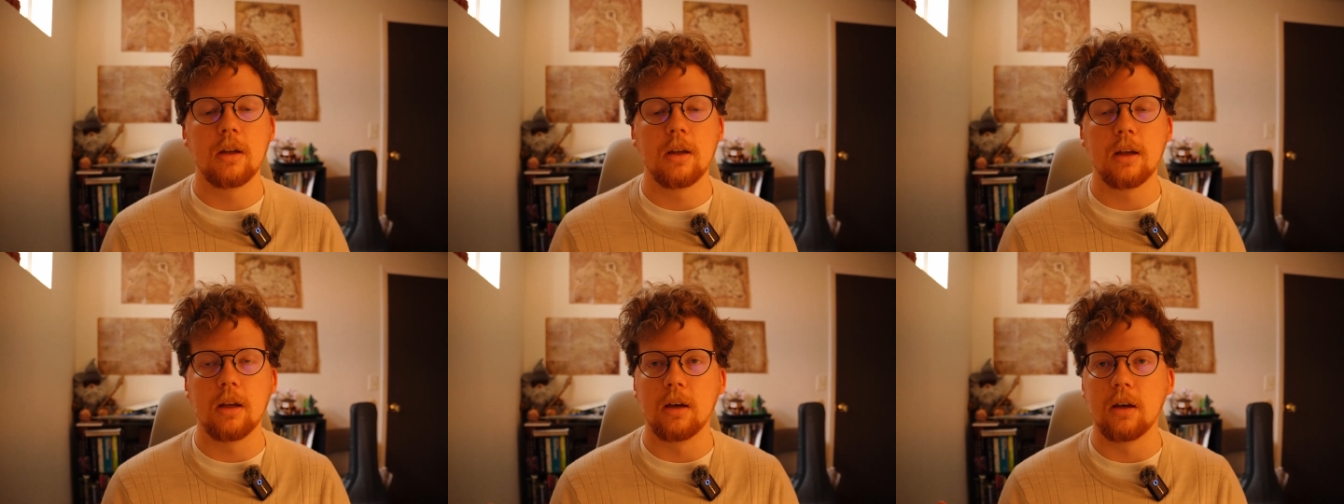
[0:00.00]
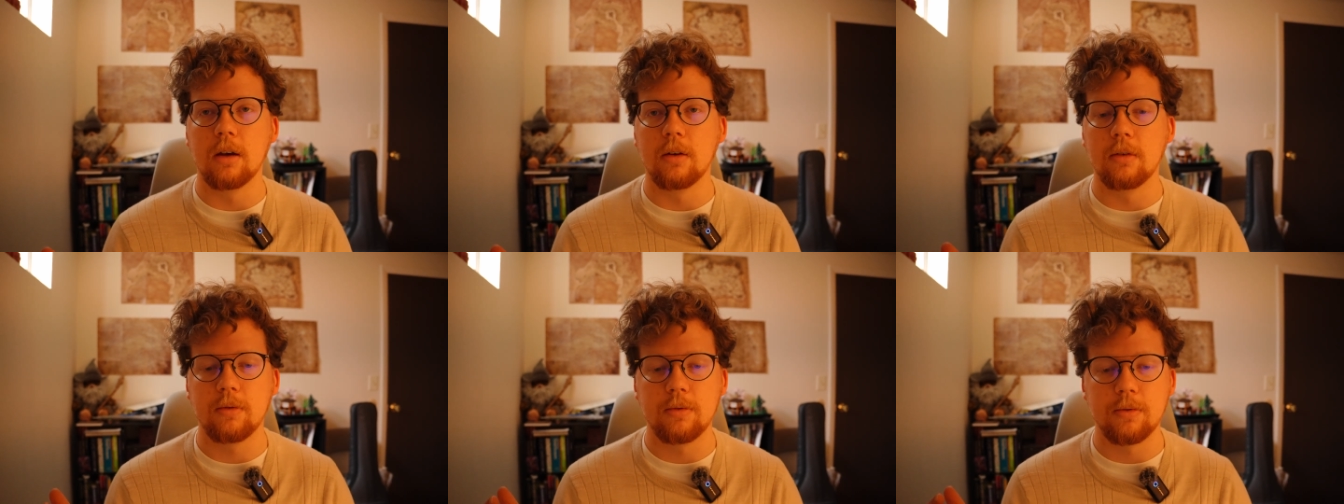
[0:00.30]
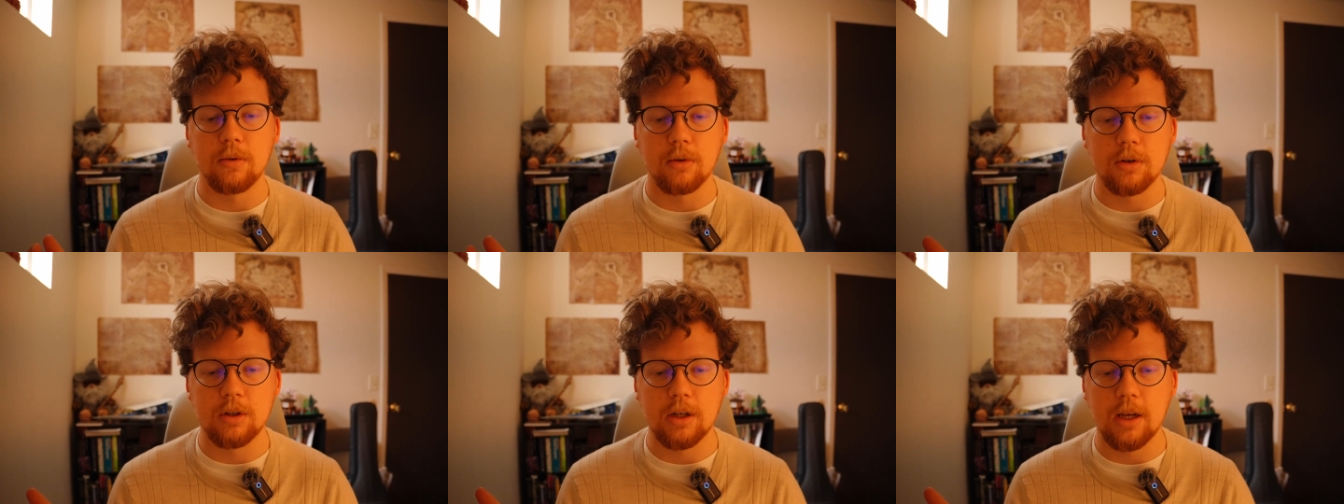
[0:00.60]
in
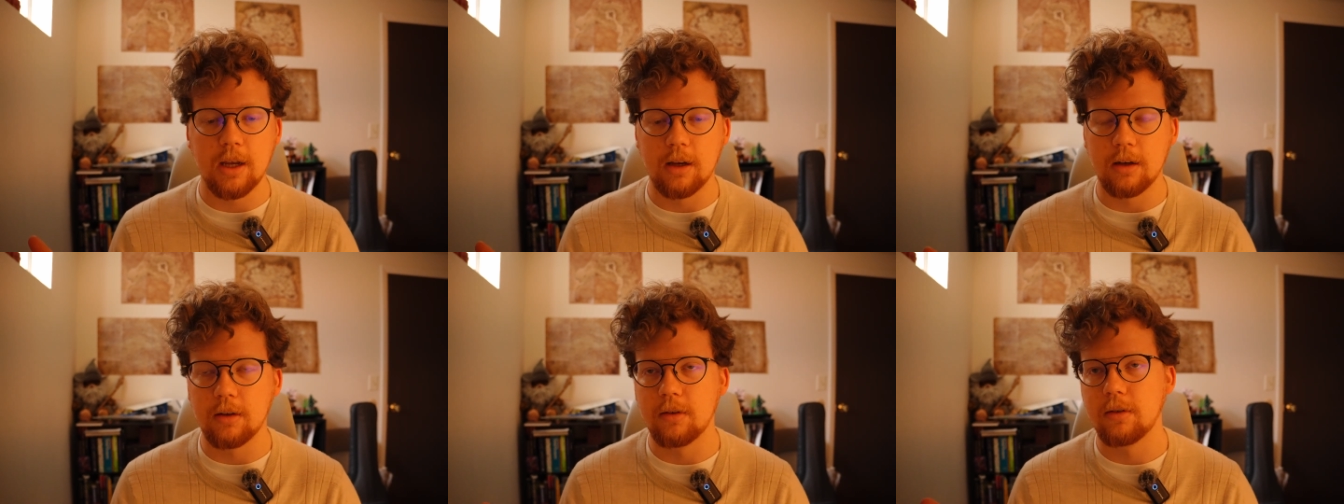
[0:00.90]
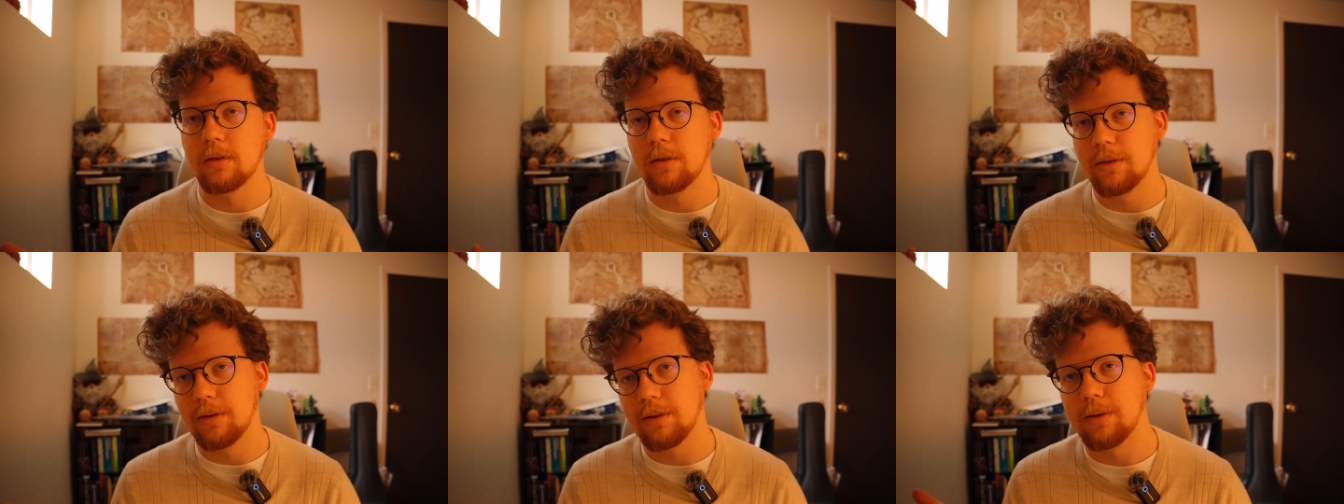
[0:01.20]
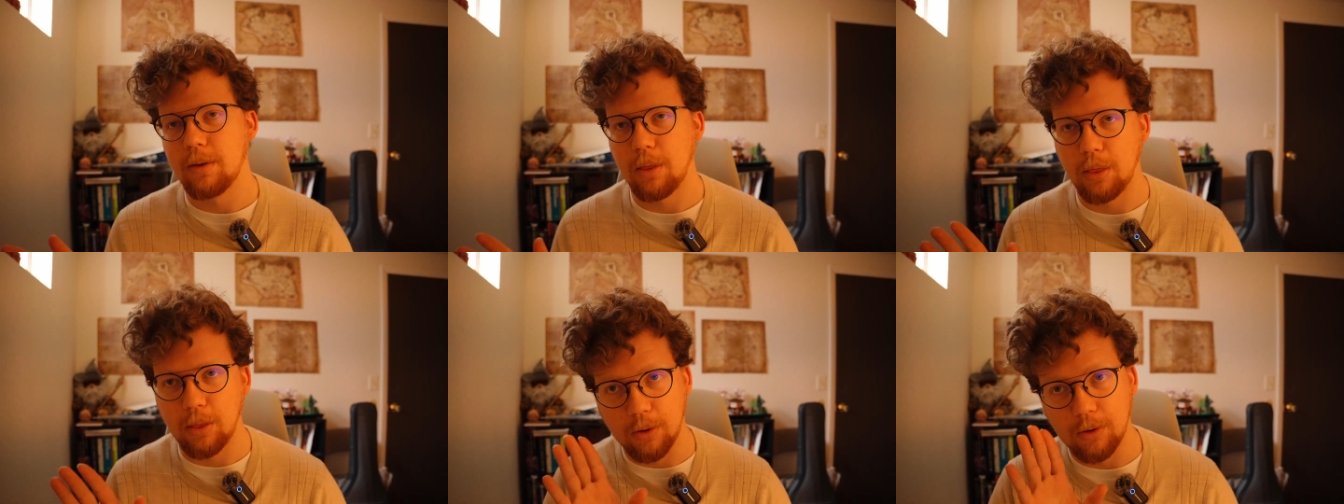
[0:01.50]
1 Kings,
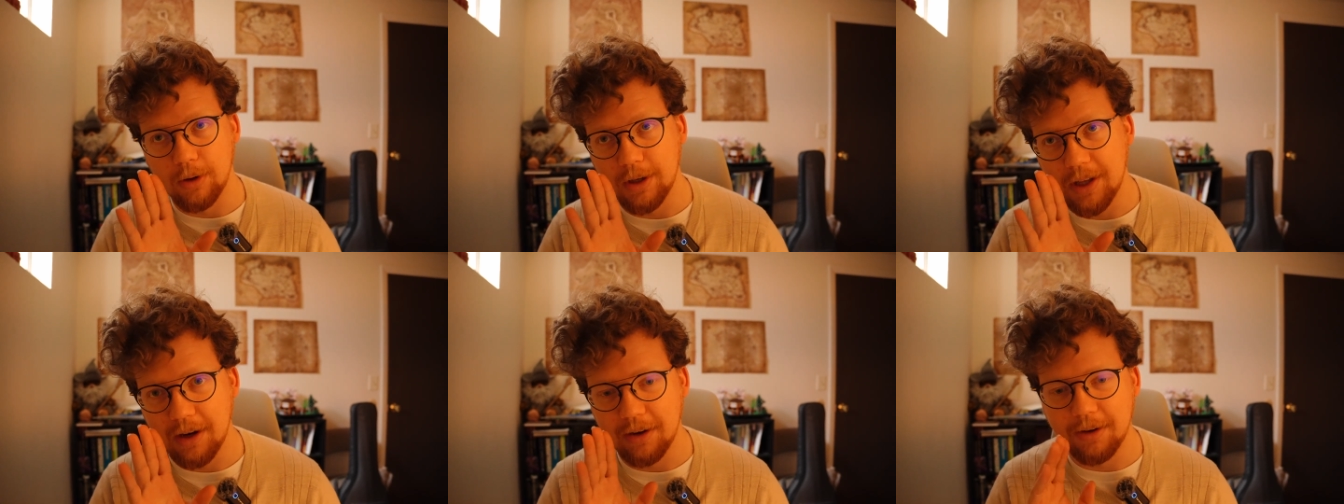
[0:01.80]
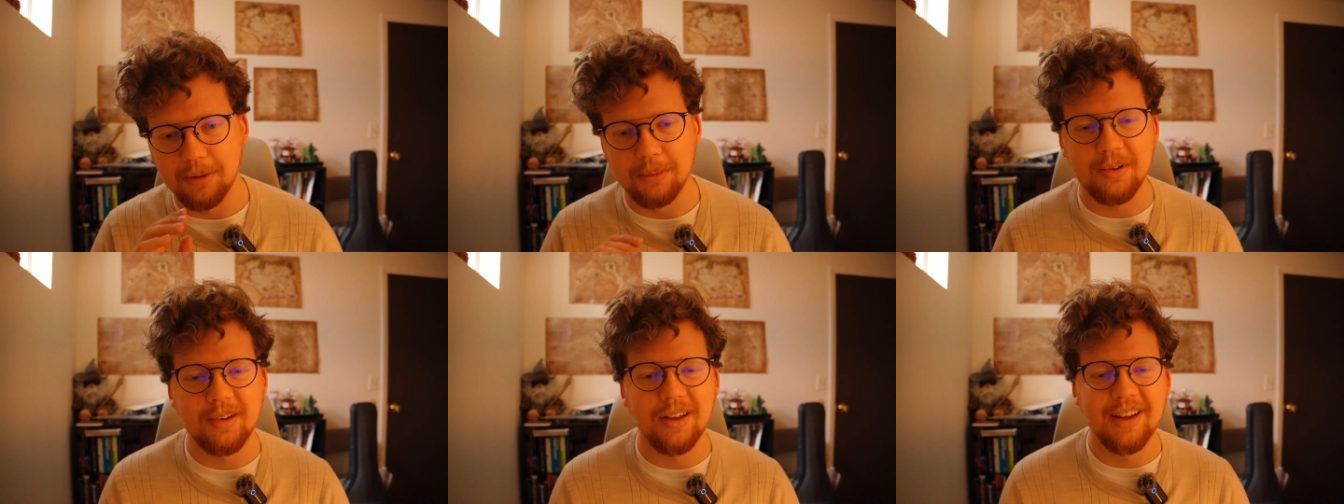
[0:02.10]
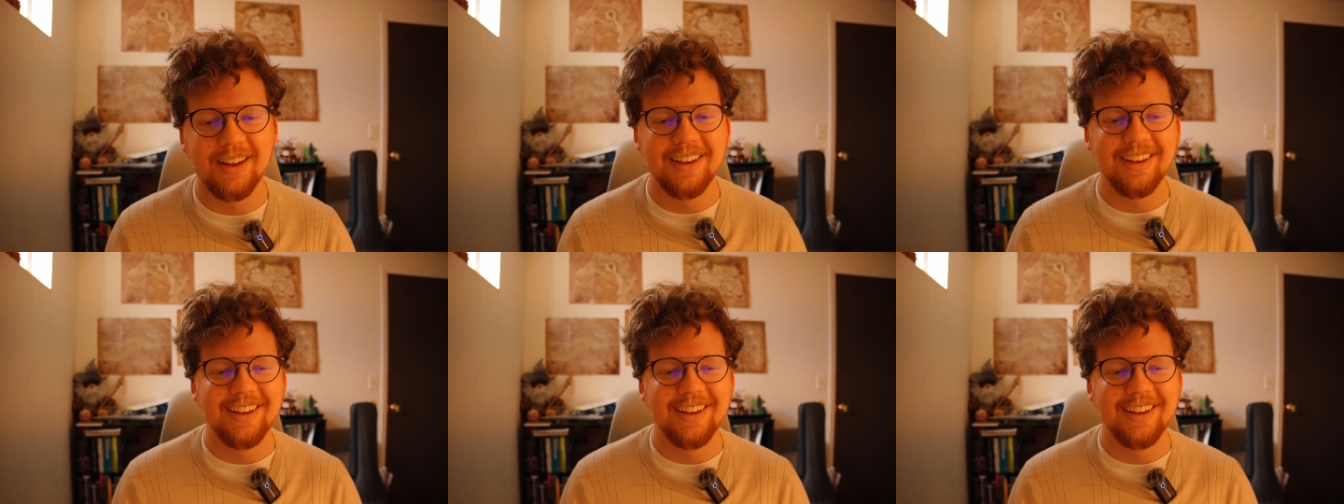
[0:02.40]
3 Kingdoms,